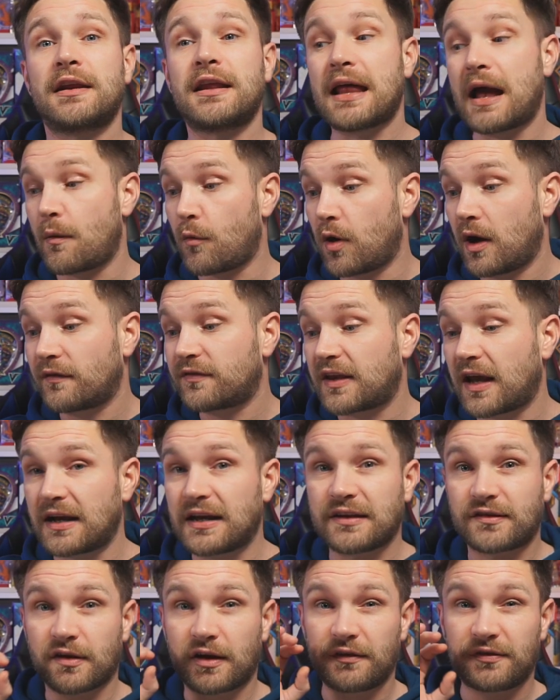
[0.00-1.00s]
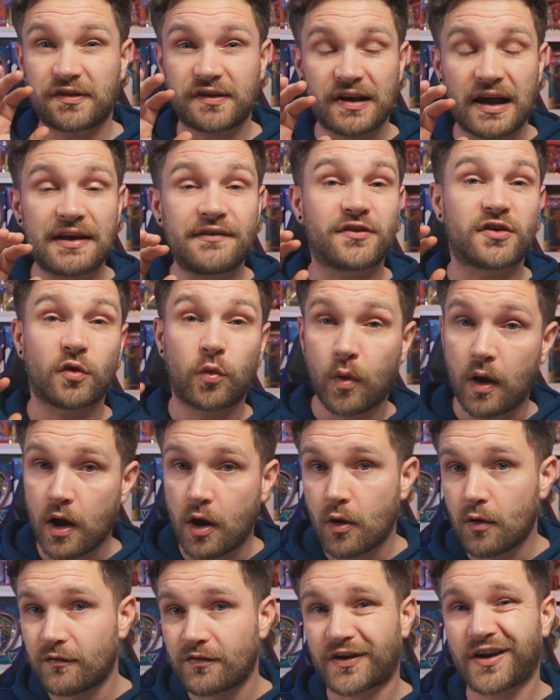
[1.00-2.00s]
that, what I've done is I've saved
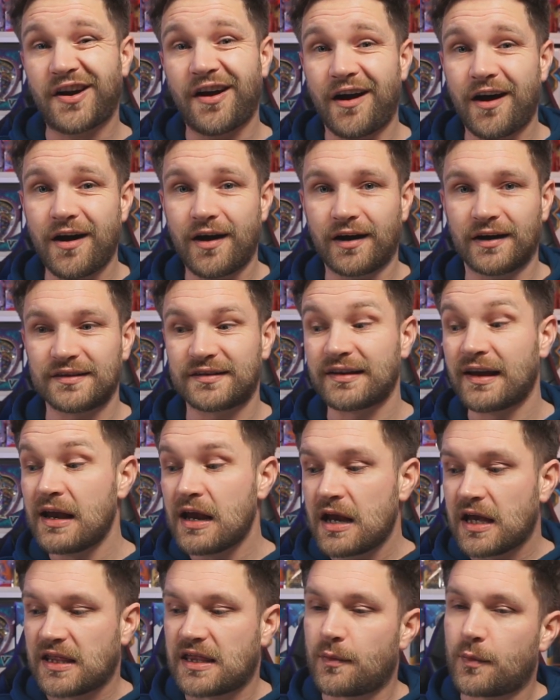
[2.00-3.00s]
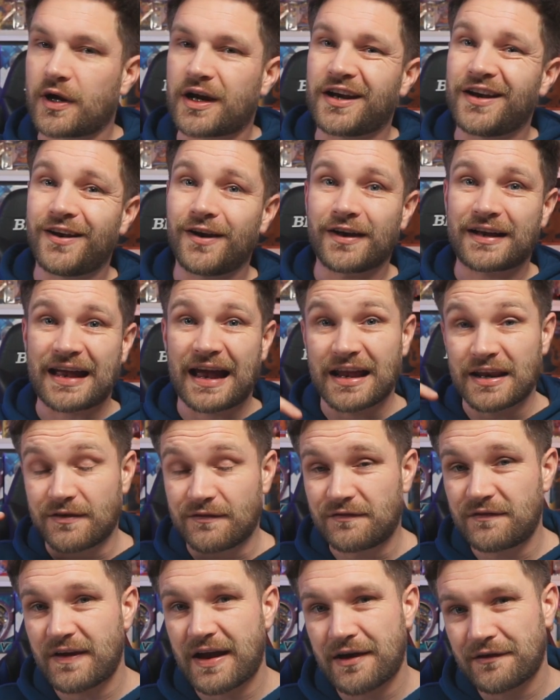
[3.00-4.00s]
12 cards that we're going to look at the
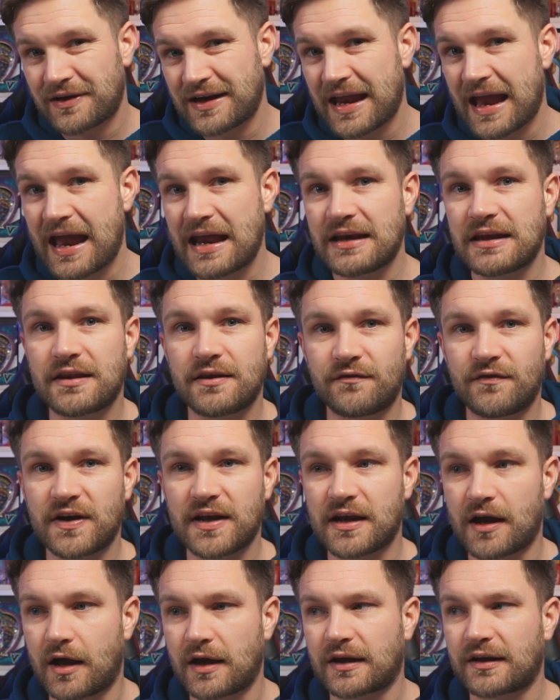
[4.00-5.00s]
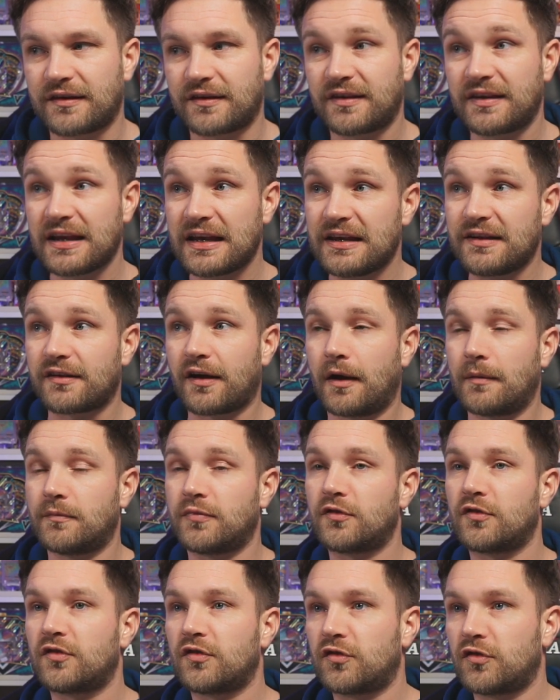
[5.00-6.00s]
very end of the video, because these I'm
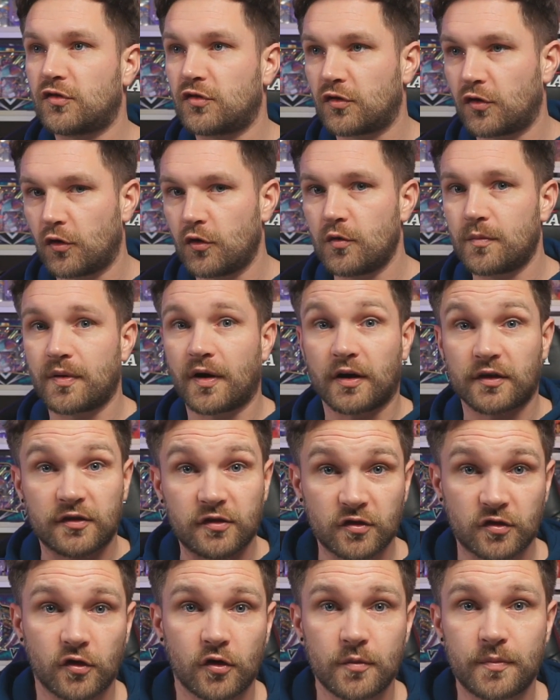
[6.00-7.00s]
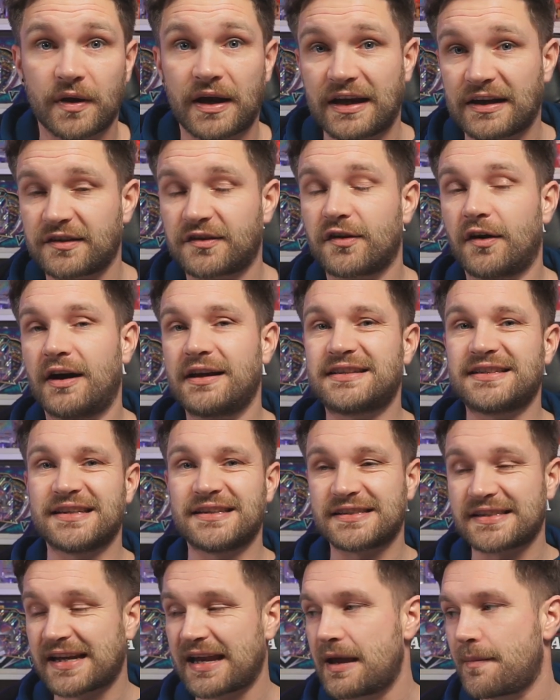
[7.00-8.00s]
super excited
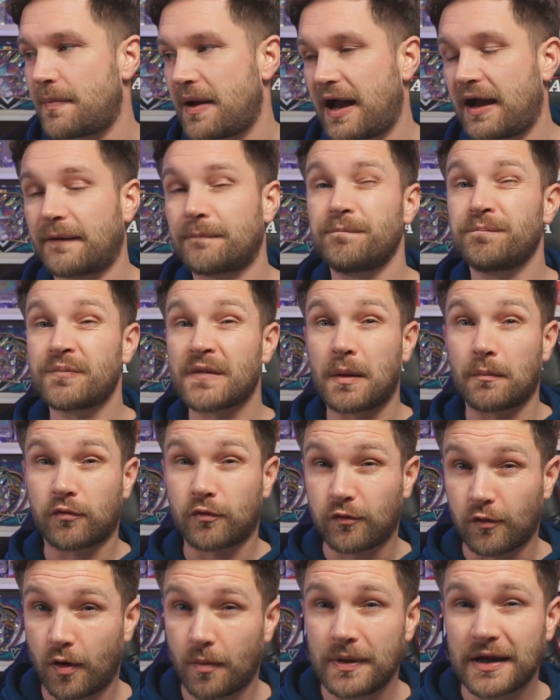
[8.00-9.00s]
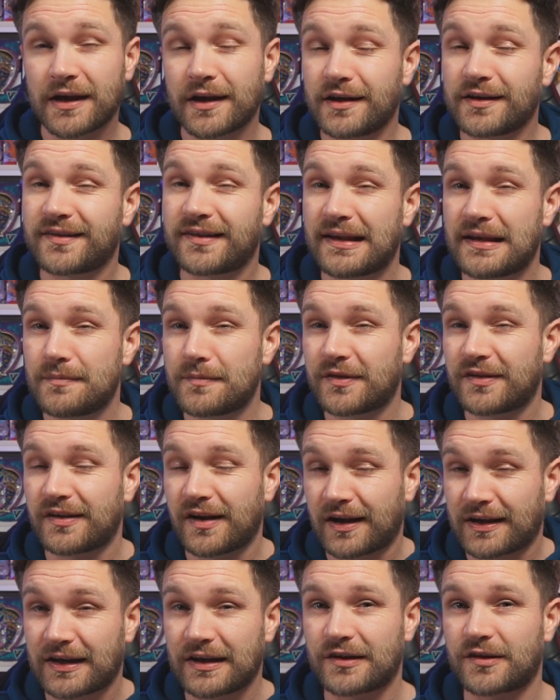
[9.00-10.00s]
to get back. Probably going to send them as
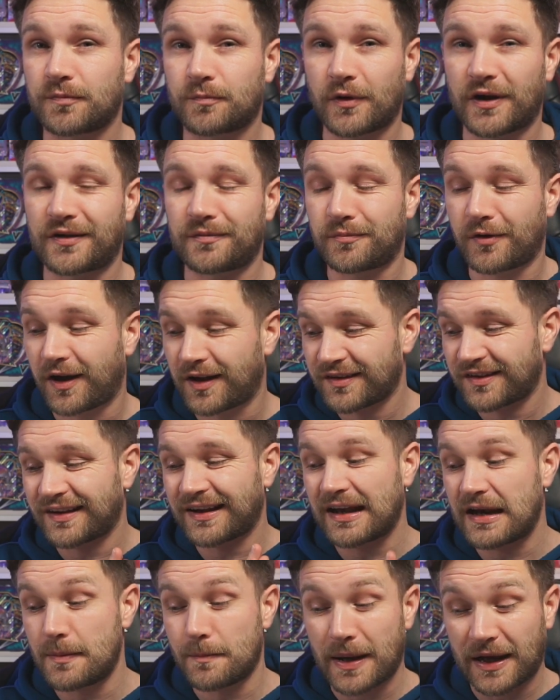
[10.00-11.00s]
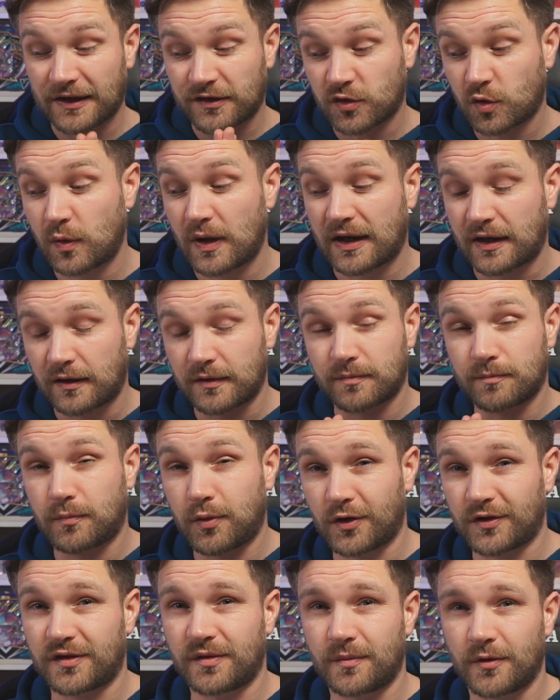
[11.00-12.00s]
like Express Plus to get them back as quick as
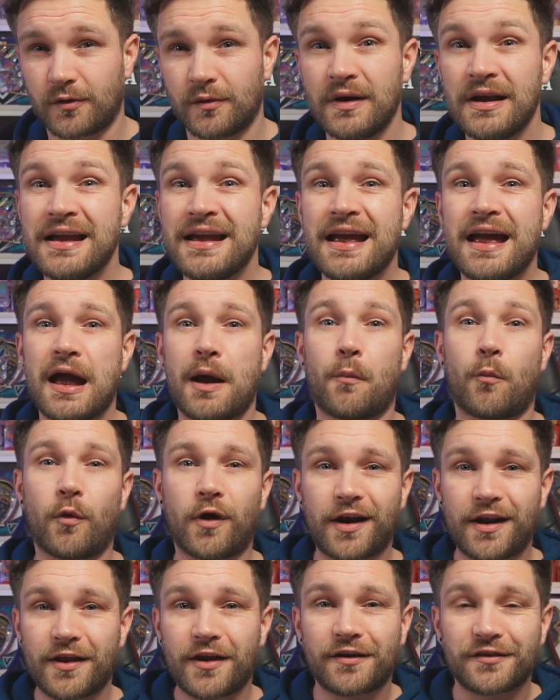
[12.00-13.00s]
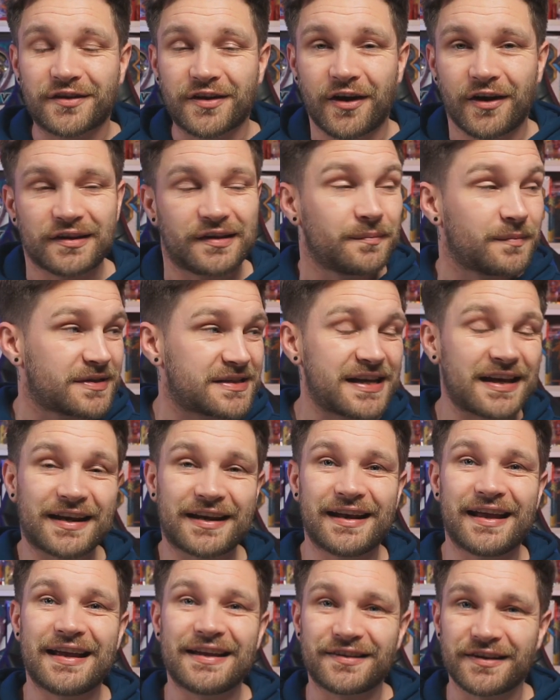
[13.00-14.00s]
possible. And one of those cards in
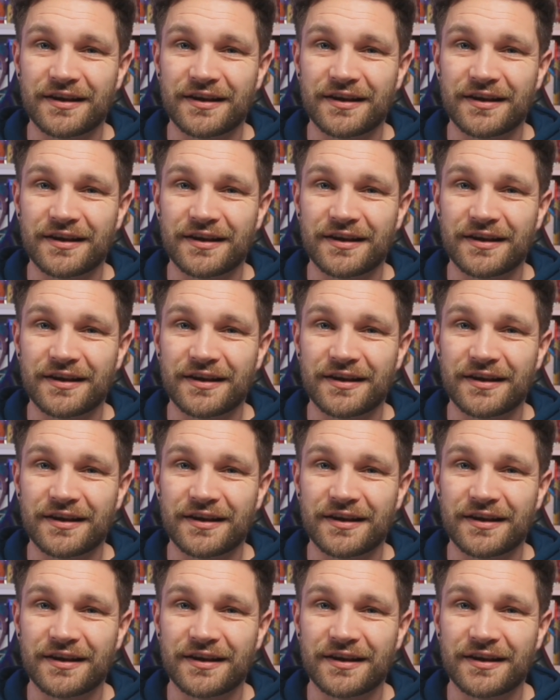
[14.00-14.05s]
particular is